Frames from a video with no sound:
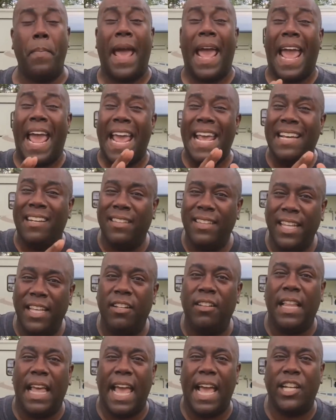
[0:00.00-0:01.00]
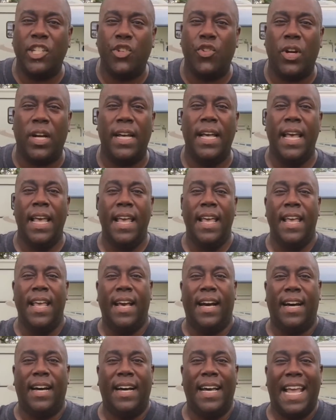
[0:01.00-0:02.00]
Pay a little extra
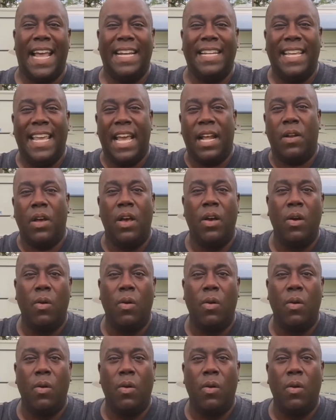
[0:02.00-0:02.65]
and get